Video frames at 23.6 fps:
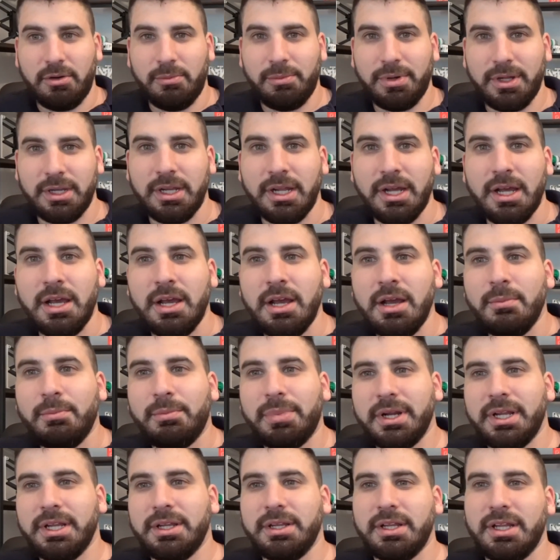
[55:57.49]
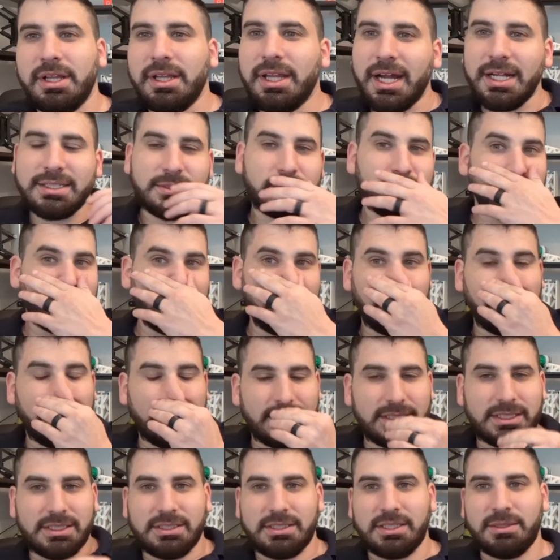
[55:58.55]
But that's
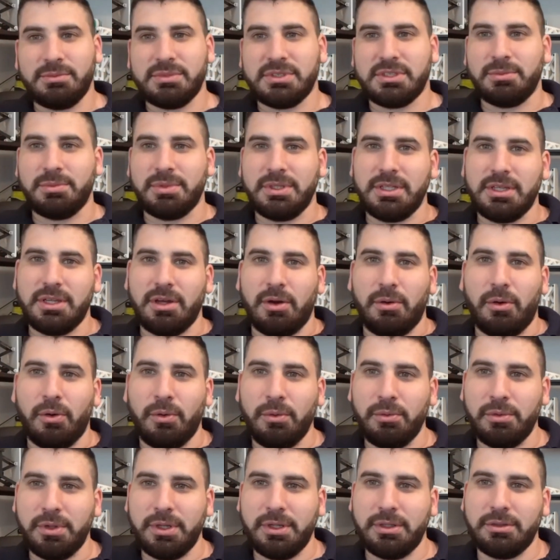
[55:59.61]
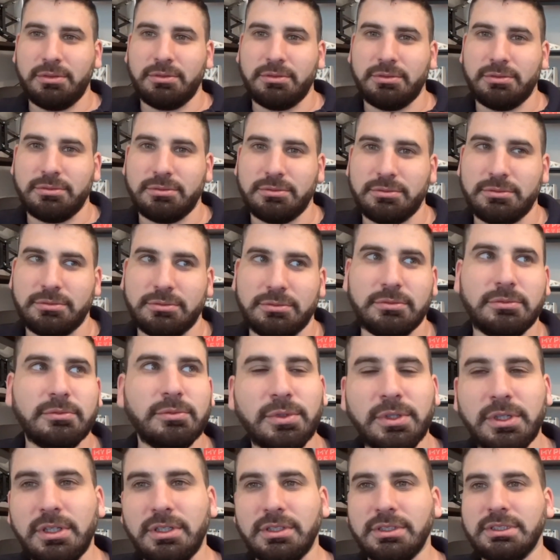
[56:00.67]
really seems to be the only
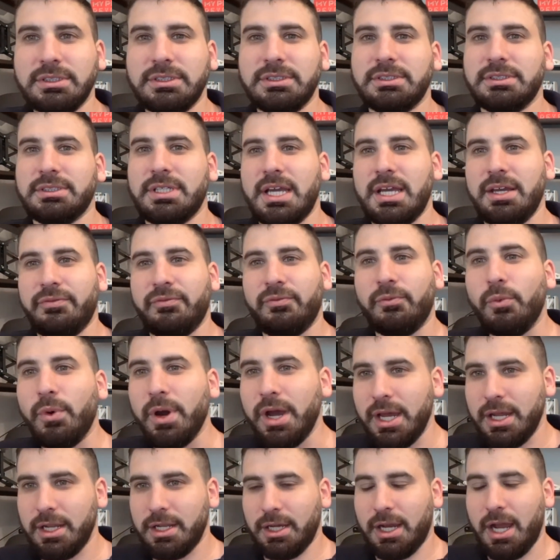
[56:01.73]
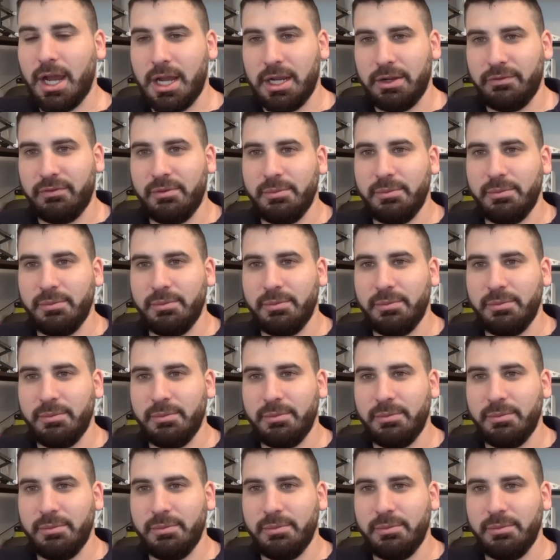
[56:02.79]
real safe way to kind of